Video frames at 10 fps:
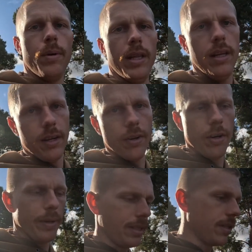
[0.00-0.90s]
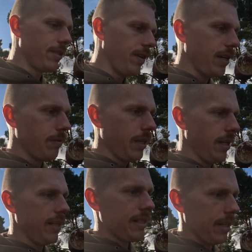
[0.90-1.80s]
But the agronomist just rang me and
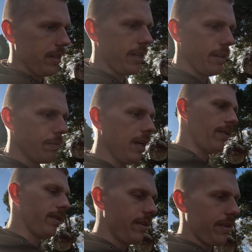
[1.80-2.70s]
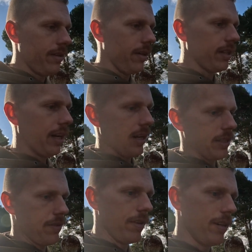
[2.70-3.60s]
he said, hey, I'm going on
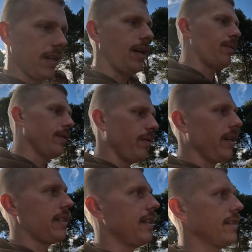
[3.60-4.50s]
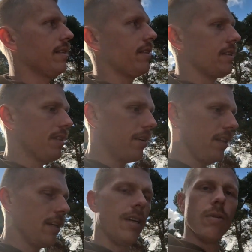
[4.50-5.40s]
holidays for a couple of weeks here soon. Is there
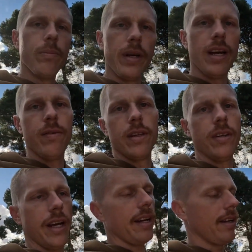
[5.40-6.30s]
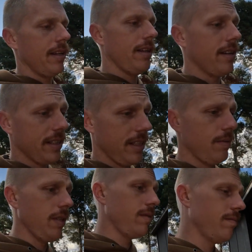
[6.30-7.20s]
anything you want me to have a look at it? And I said,
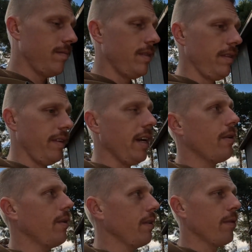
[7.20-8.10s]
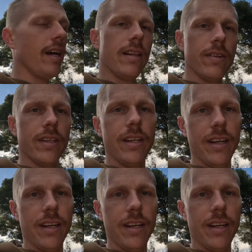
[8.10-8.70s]
well, if you're going away for that long, then